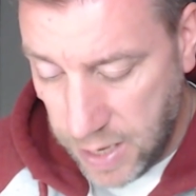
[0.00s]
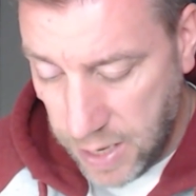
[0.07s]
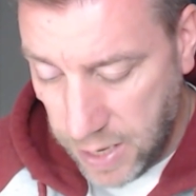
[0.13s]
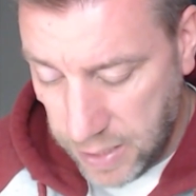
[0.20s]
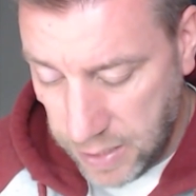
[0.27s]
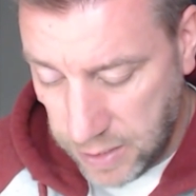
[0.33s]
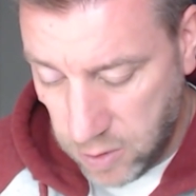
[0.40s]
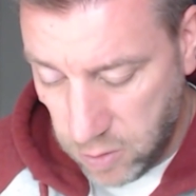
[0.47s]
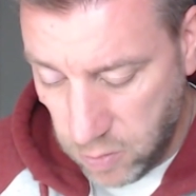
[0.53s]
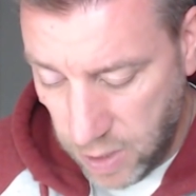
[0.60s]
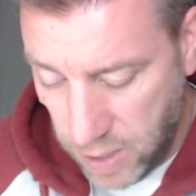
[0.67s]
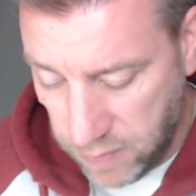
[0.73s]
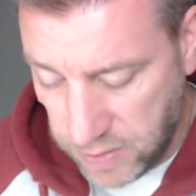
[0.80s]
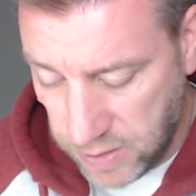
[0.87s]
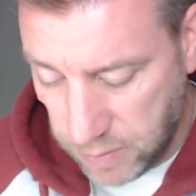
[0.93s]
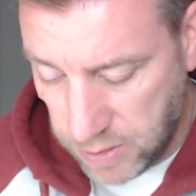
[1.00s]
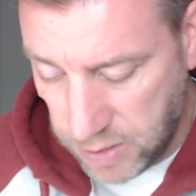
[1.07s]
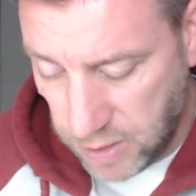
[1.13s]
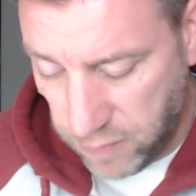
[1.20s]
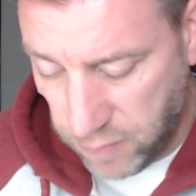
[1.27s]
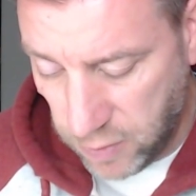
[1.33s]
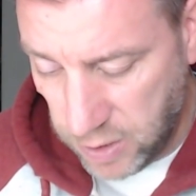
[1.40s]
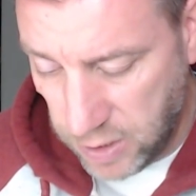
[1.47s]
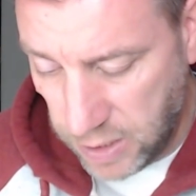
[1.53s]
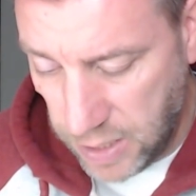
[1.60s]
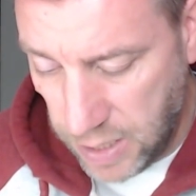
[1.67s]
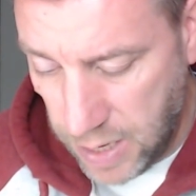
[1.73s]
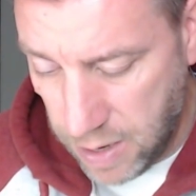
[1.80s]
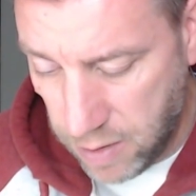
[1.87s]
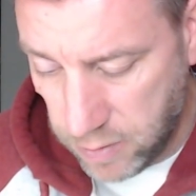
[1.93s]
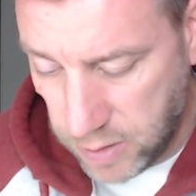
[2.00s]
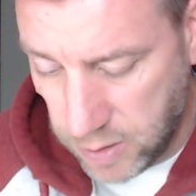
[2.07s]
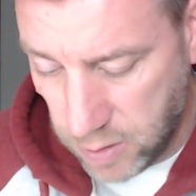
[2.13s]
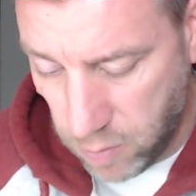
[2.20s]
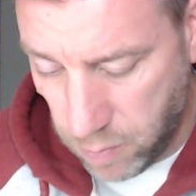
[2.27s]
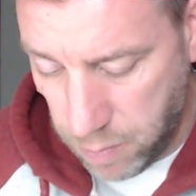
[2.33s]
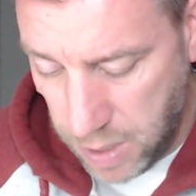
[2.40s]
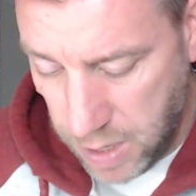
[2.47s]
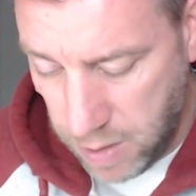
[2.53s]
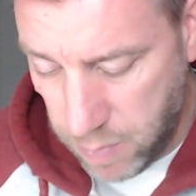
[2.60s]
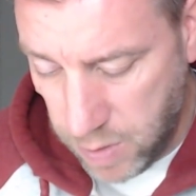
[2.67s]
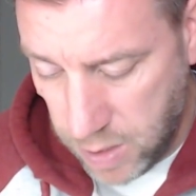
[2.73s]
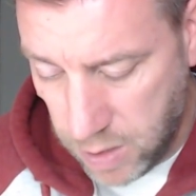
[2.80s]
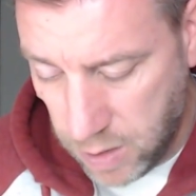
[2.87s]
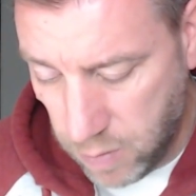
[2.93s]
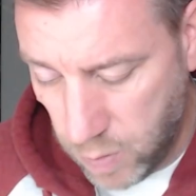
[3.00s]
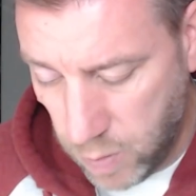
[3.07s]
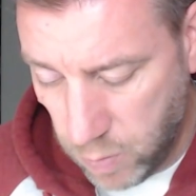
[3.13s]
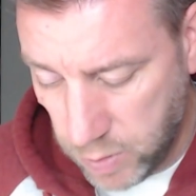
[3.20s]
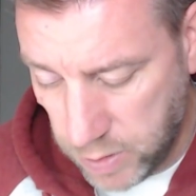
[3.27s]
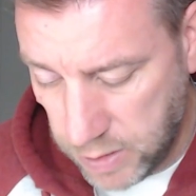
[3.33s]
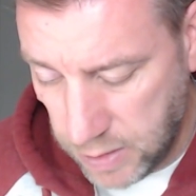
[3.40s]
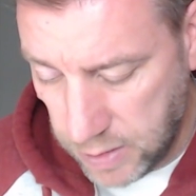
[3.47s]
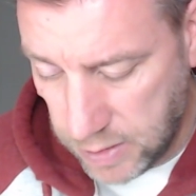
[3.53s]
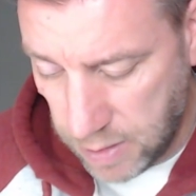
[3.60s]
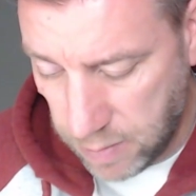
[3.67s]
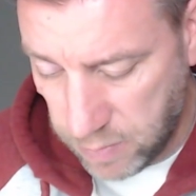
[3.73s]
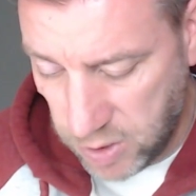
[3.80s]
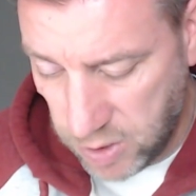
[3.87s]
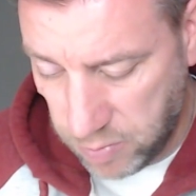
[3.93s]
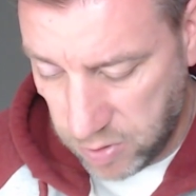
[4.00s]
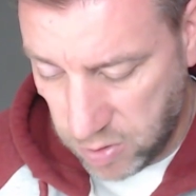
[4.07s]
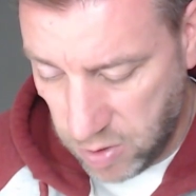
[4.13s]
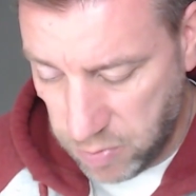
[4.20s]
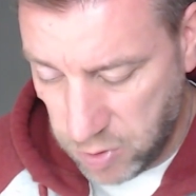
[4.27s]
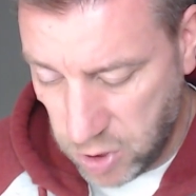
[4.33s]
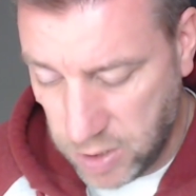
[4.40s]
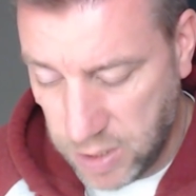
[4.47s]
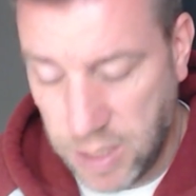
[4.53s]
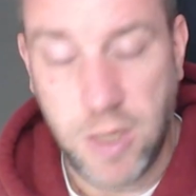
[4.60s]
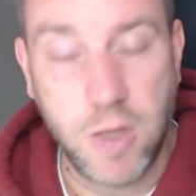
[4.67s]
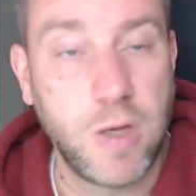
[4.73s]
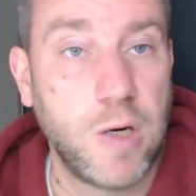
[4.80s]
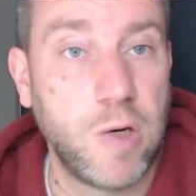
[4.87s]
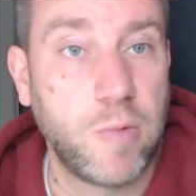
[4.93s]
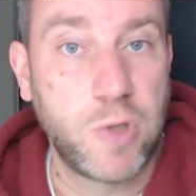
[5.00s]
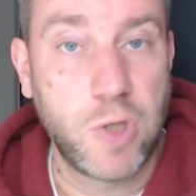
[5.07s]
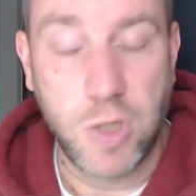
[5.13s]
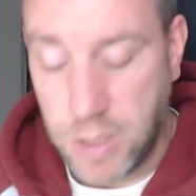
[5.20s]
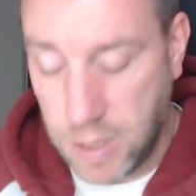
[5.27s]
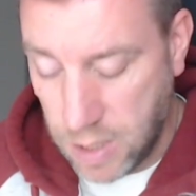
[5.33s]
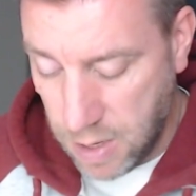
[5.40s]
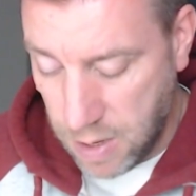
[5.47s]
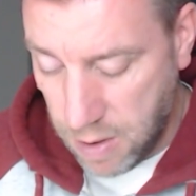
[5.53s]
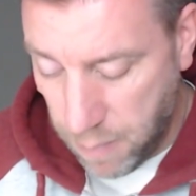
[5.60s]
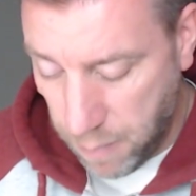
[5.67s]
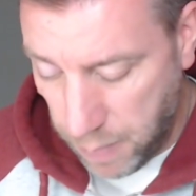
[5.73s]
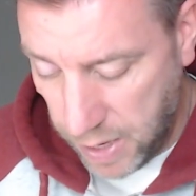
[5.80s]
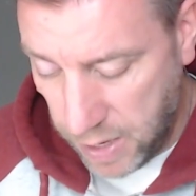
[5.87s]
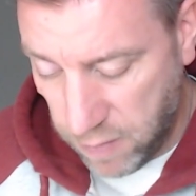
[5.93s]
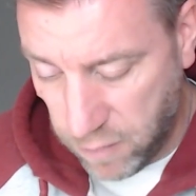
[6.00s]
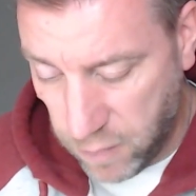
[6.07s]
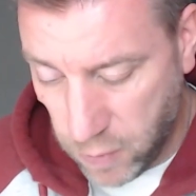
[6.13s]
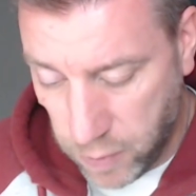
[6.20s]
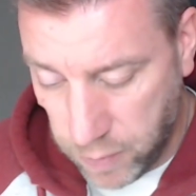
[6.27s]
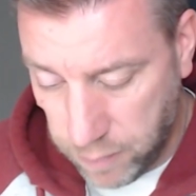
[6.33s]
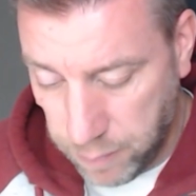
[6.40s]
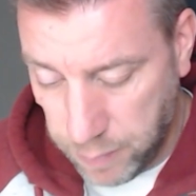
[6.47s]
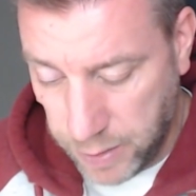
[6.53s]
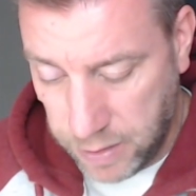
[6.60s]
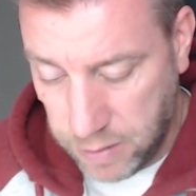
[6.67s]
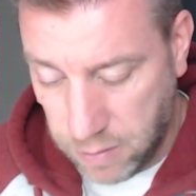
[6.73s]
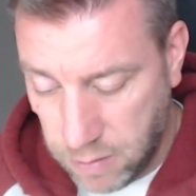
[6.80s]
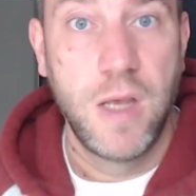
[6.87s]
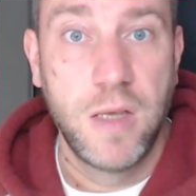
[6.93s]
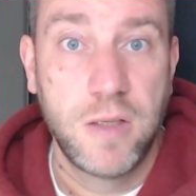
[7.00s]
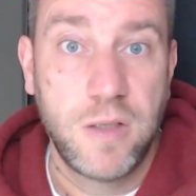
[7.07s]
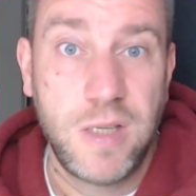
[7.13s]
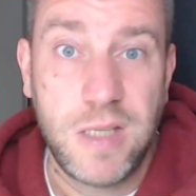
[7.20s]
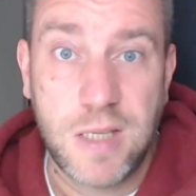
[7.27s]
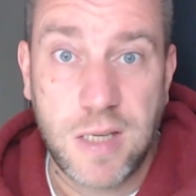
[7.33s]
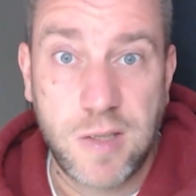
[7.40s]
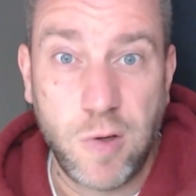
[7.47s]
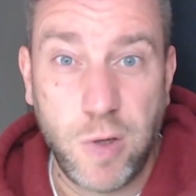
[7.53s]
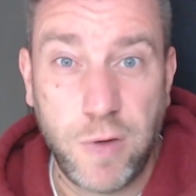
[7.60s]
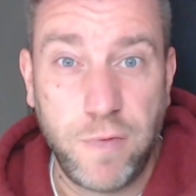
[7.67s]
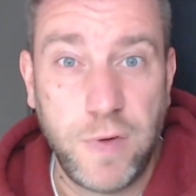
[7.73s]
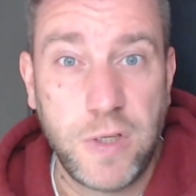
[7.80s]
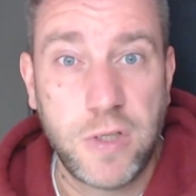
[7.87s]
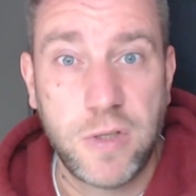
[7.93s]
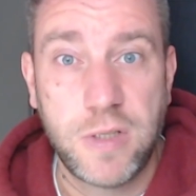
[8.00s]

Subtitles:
And it do have some stuff on the cloud, so maybe we will see some subscription that you can actually pay for. But so these are solid features.